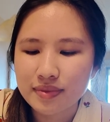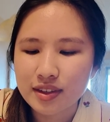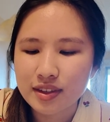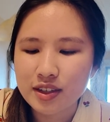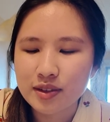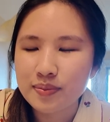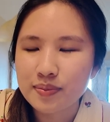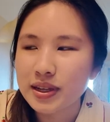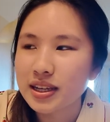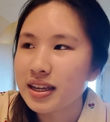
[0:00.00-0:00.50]

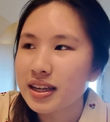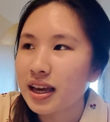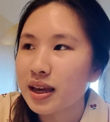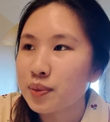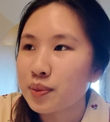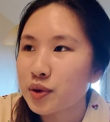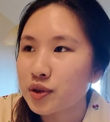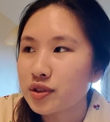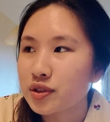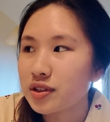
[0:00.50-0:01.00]
you being
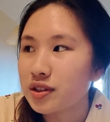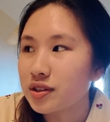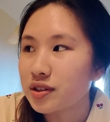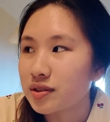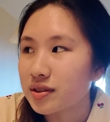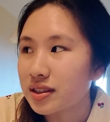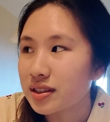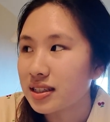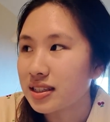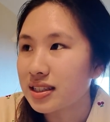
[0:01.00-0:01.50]
able to
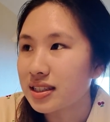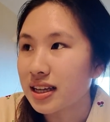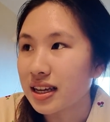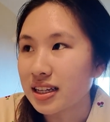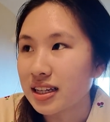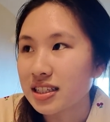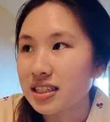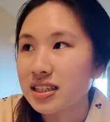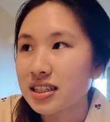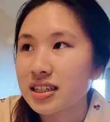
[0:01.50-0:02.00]
use this
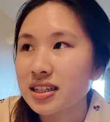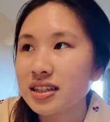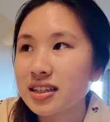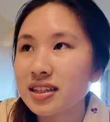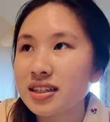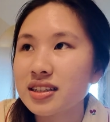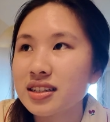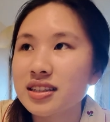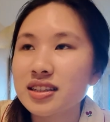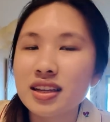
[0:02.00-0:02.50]

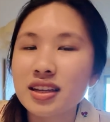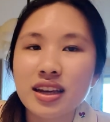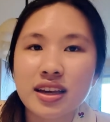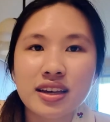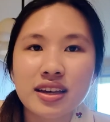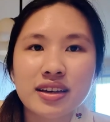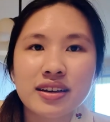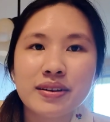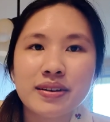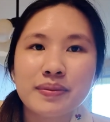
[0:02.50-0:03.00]
kitchen, it's
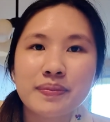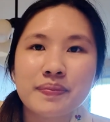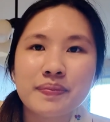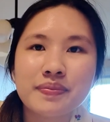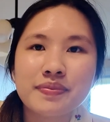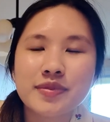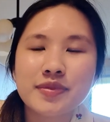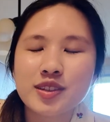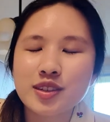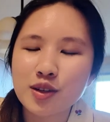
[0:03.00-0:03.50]
like
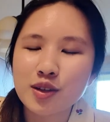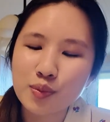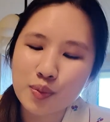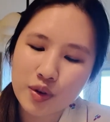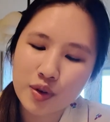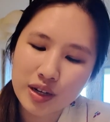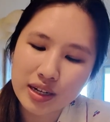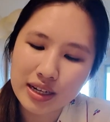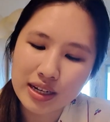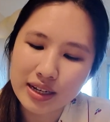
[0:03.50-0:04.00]
so
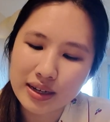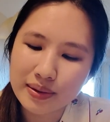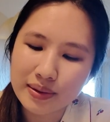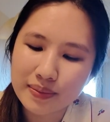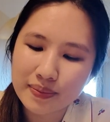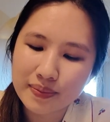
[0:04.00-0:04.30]
pretty.